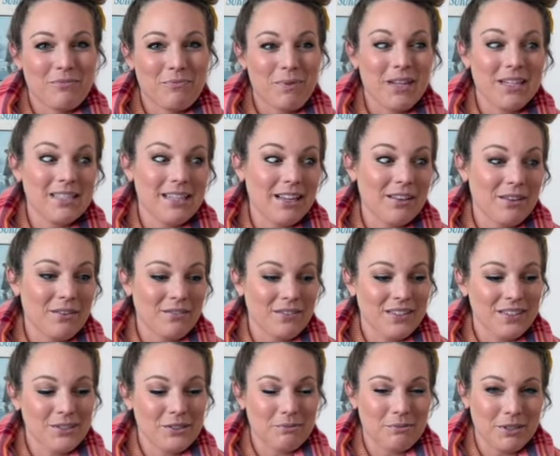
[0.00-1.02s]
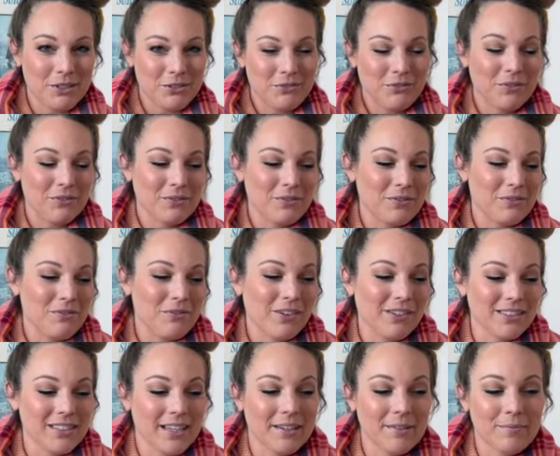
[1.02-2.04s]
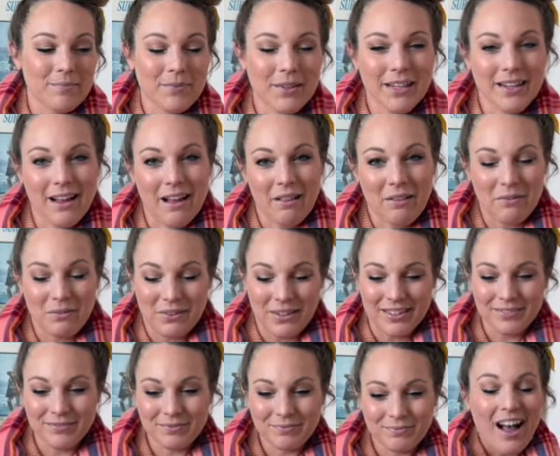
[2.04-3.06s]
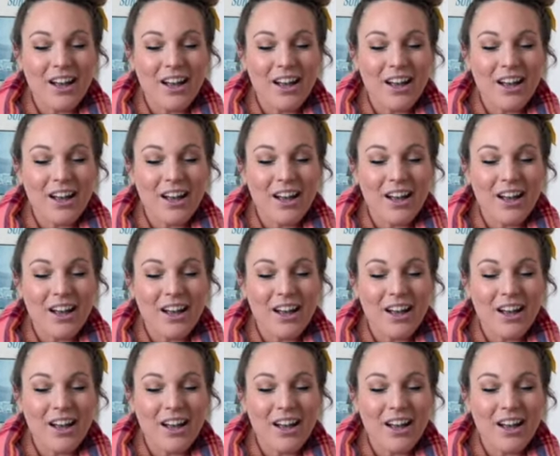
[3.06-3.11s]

because I love it so much for fall time and Halloween.